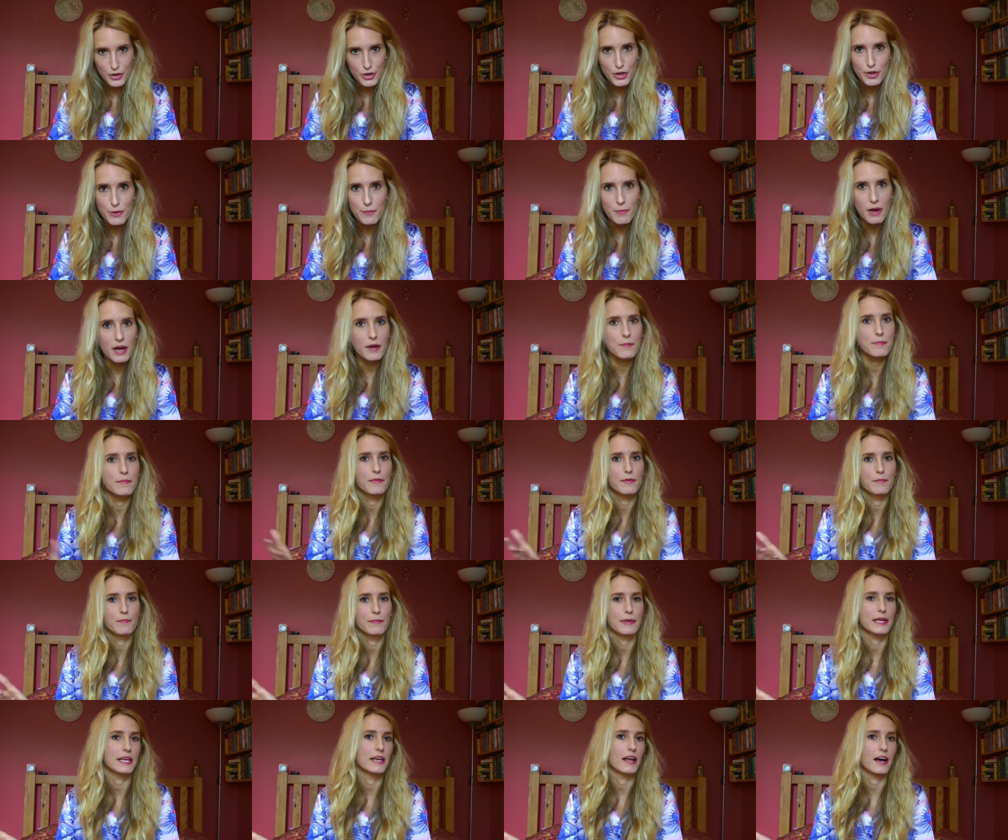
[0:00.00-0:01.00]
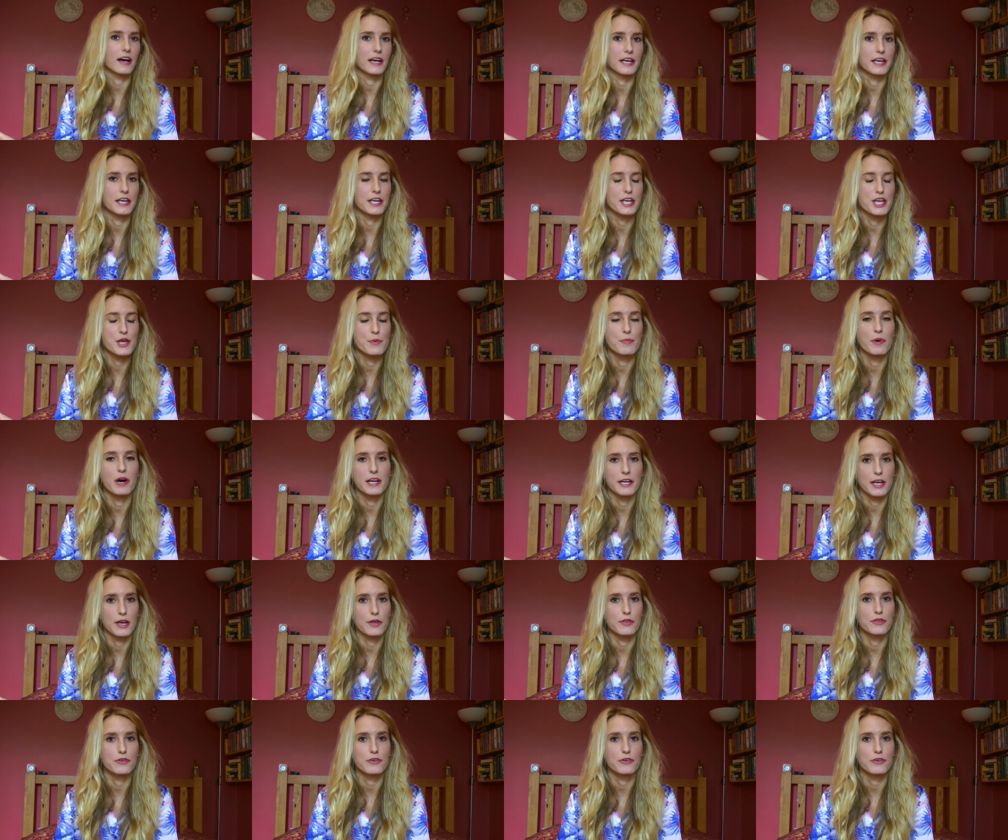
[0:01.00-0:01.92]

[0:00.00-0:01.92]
You might be lucky, you might go